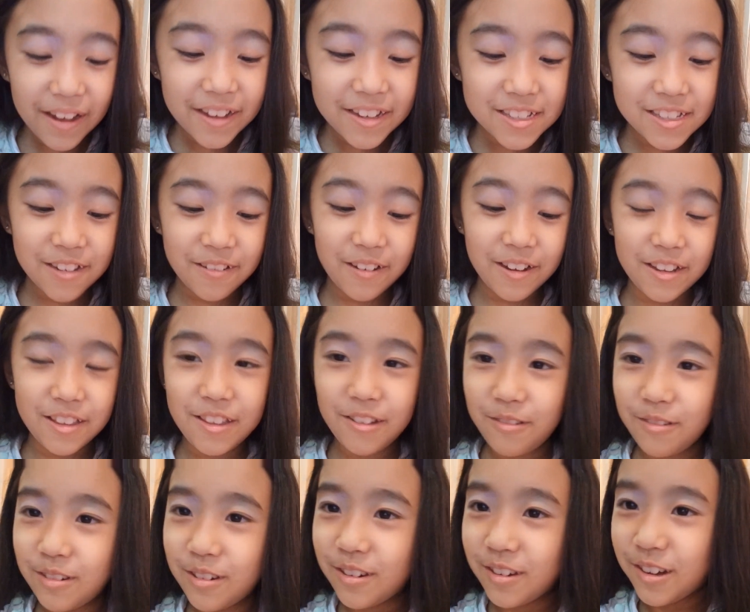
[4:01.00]
So I
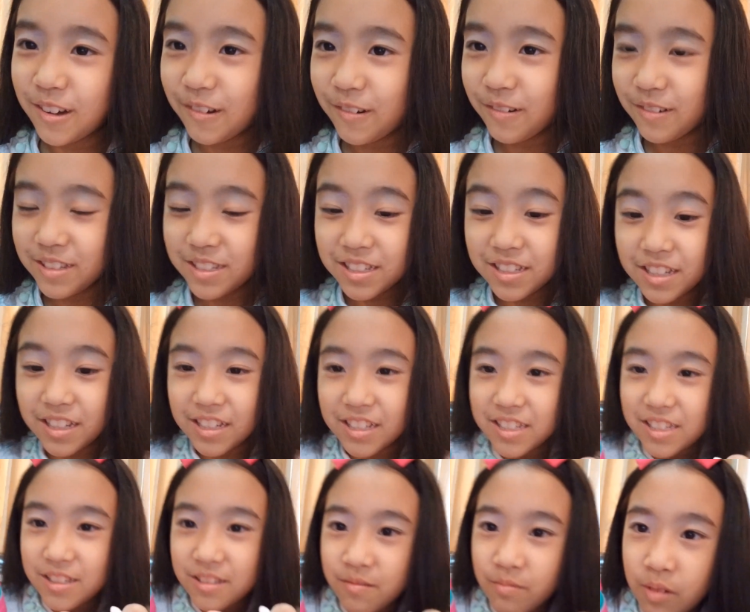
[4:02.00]
don't know. Is
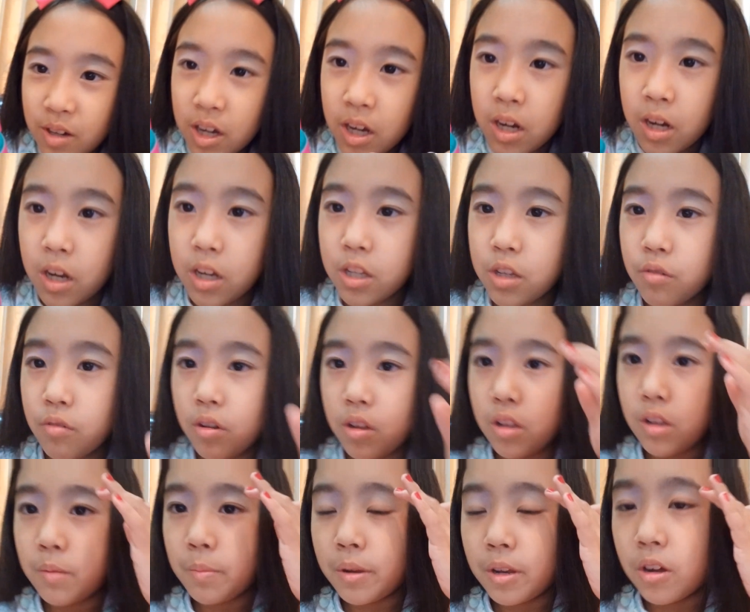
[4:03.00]
this. We're gonna do a
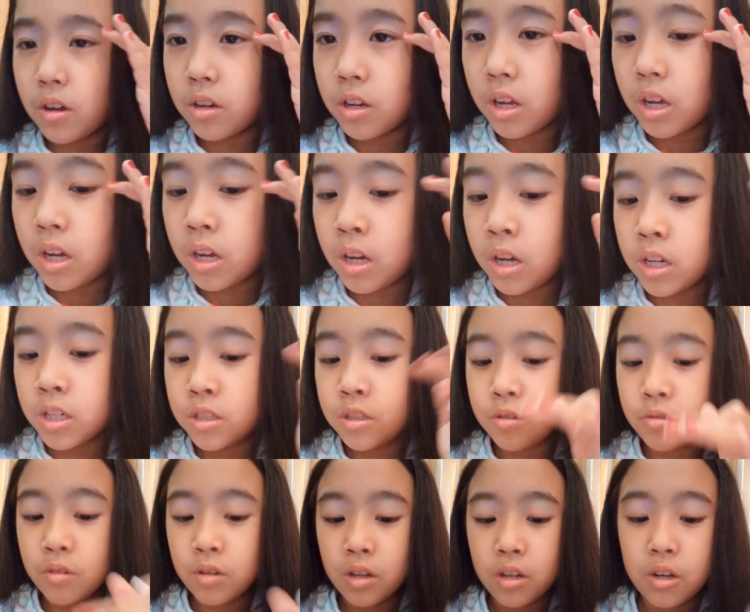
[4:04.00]
little bit on the eyes,
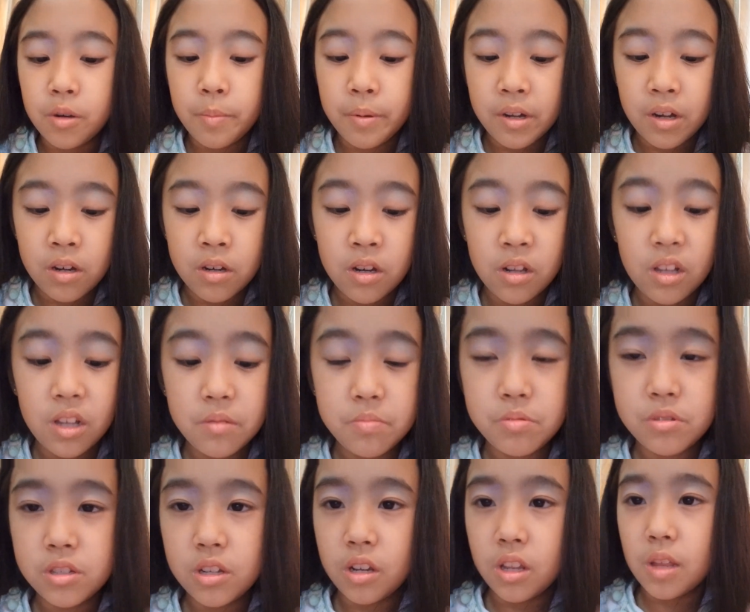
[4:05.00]
do a little bit on the
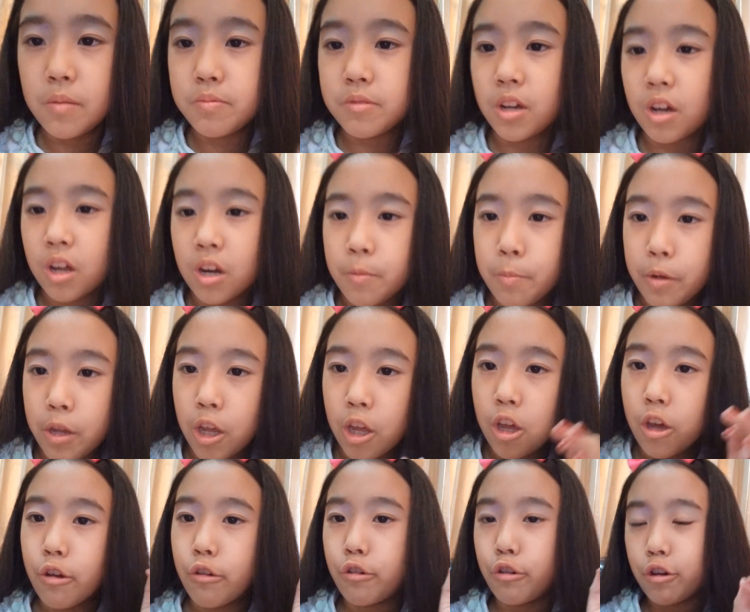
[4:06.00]
lips. The lips are gonna be
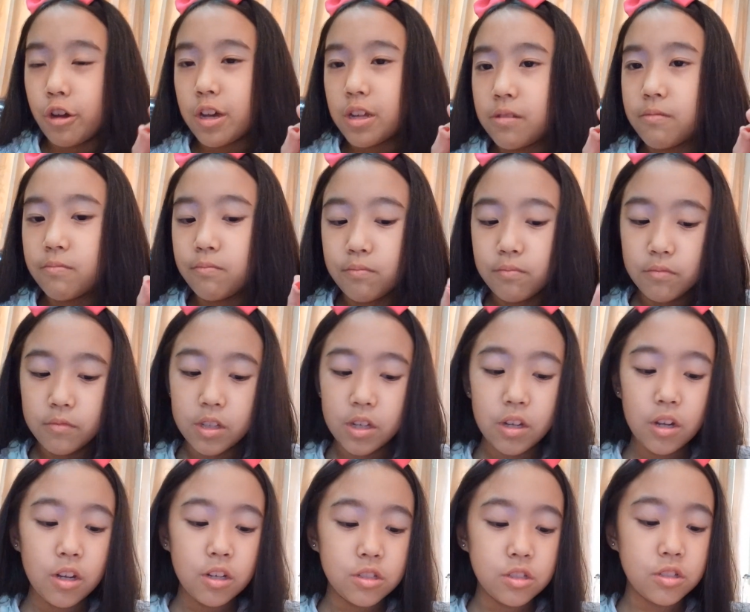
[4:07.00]
red.
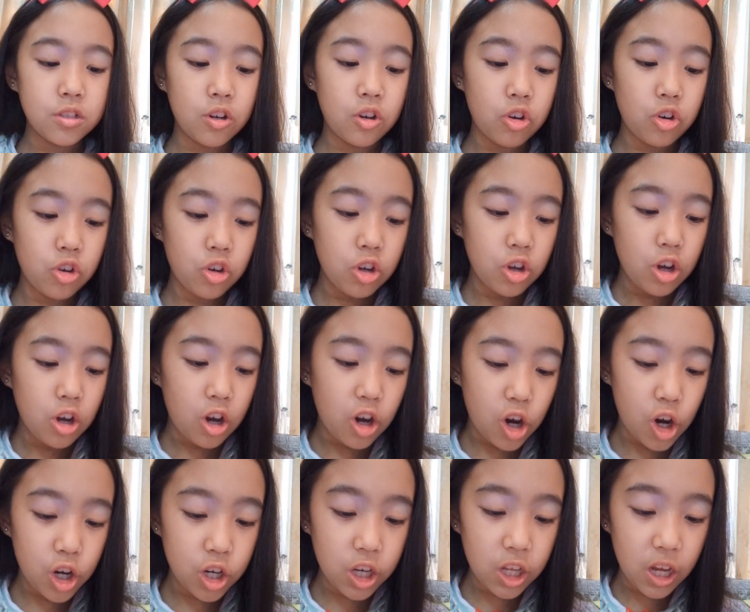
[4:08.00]
So
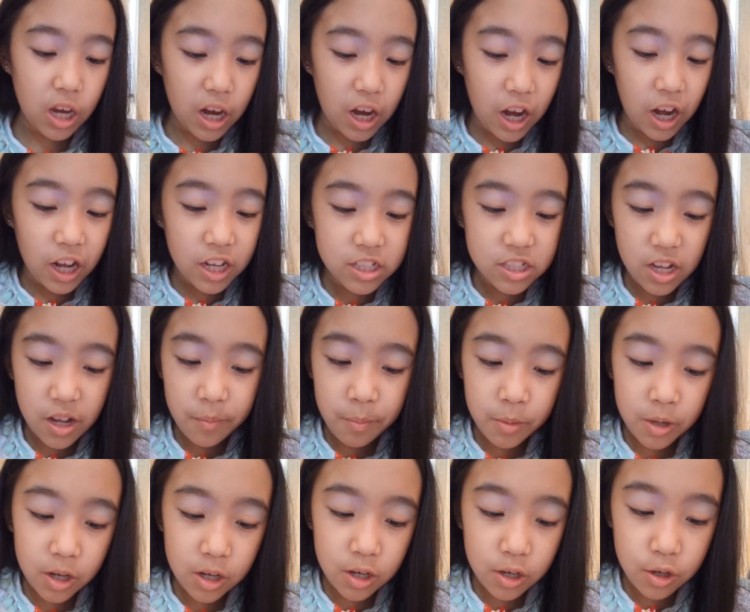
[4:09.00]
on the eyes,
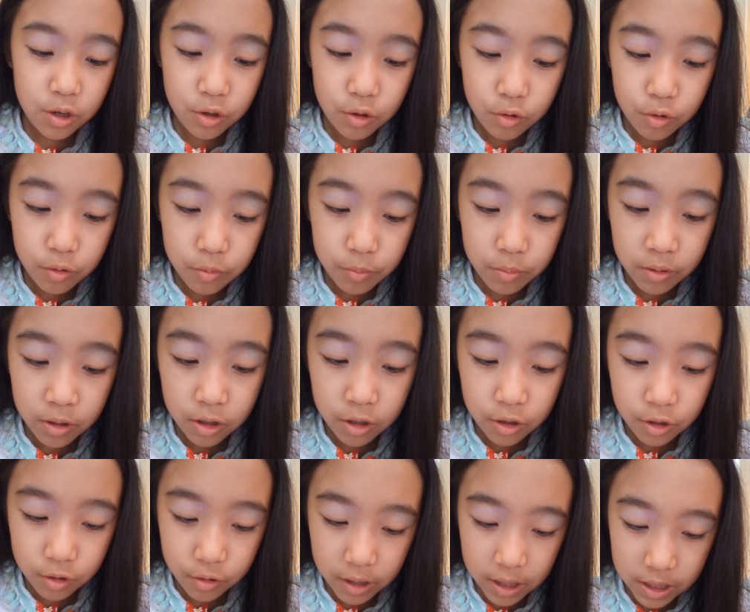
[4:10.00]
I'm gonna do
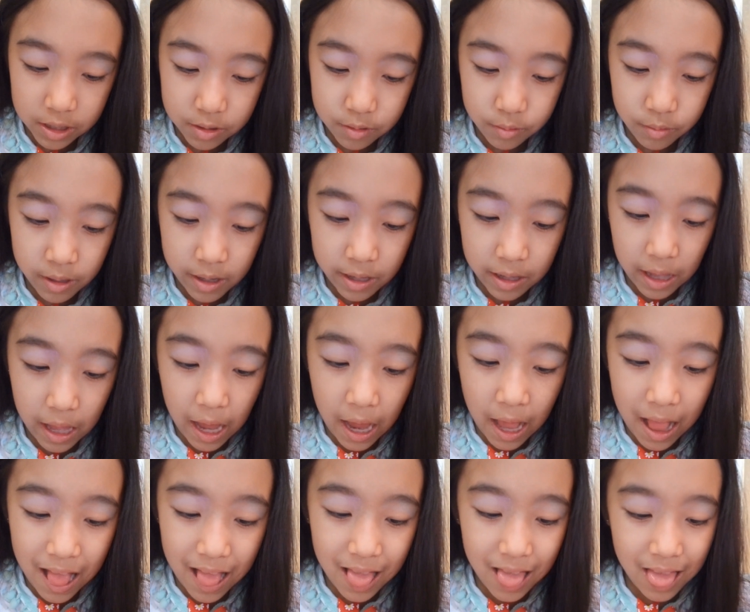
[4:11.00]
blue as well.
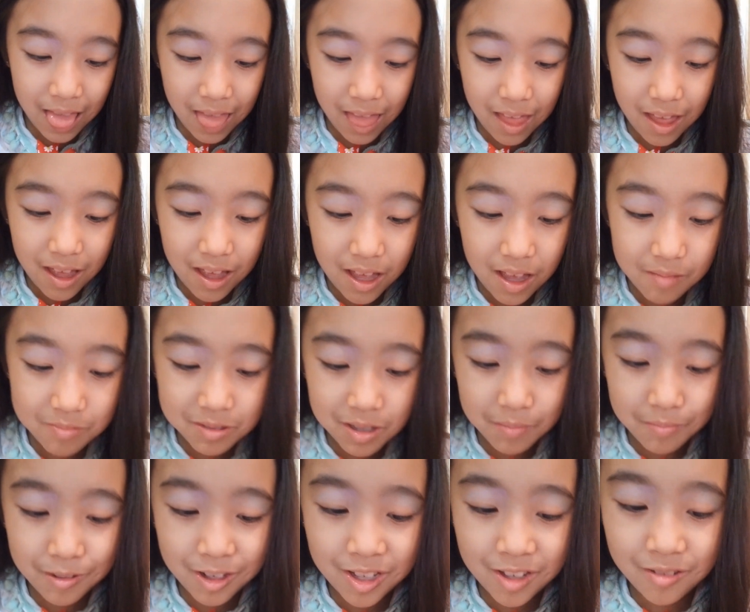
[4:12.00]
I love
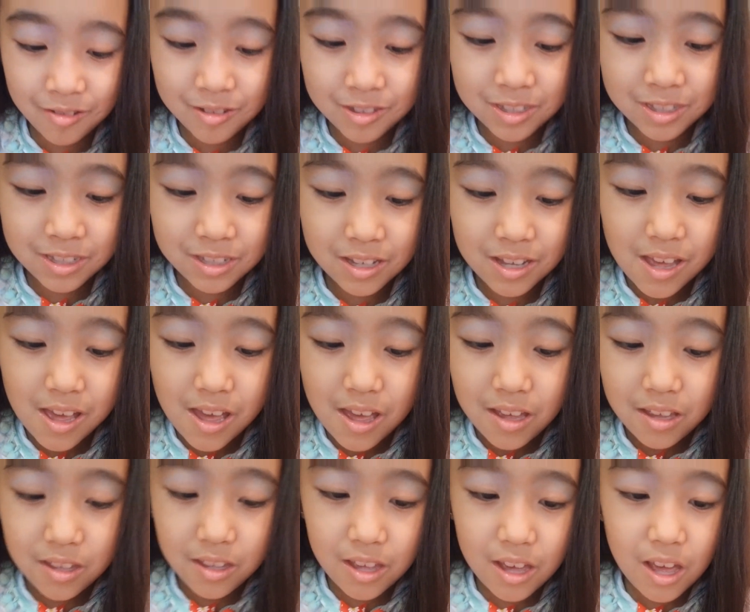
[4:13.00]
some blues.
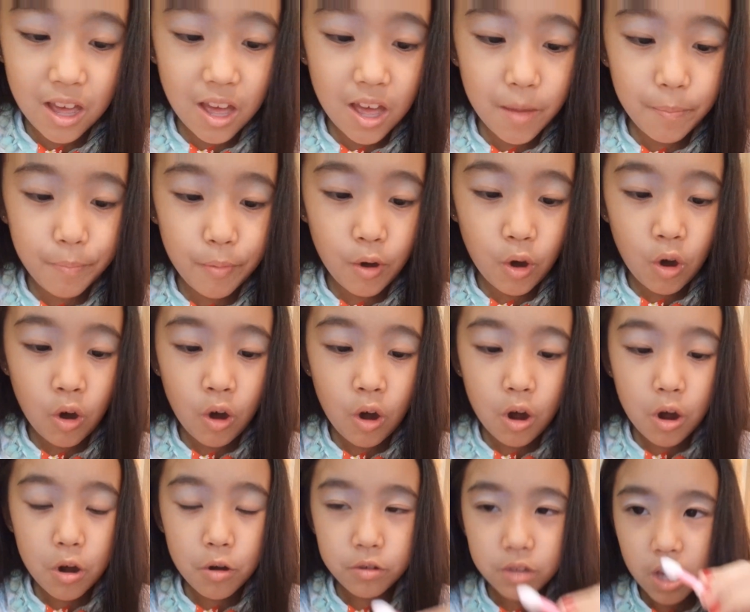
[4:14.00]
Yep.
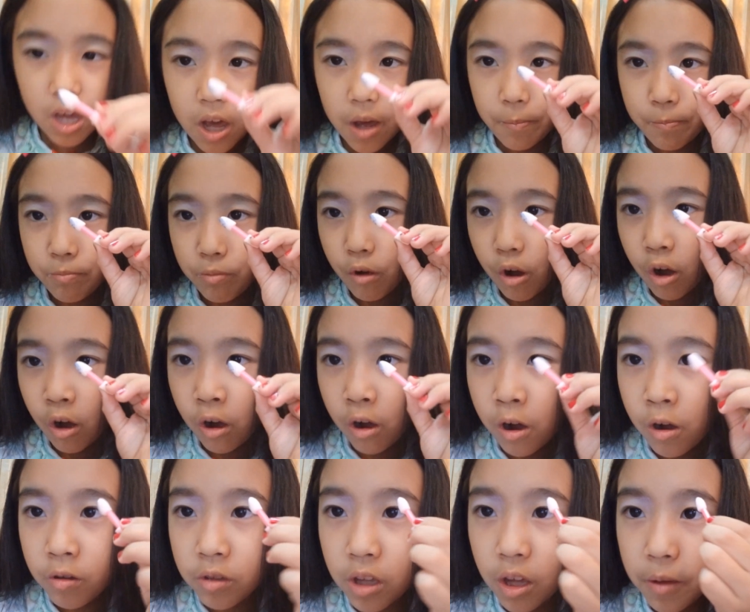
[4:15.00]
Oh, yep.
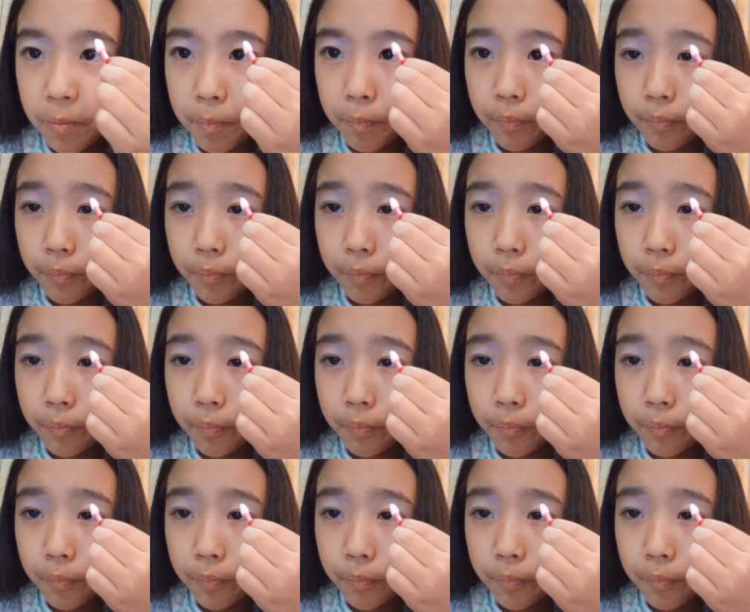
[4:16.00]
Oh, yep.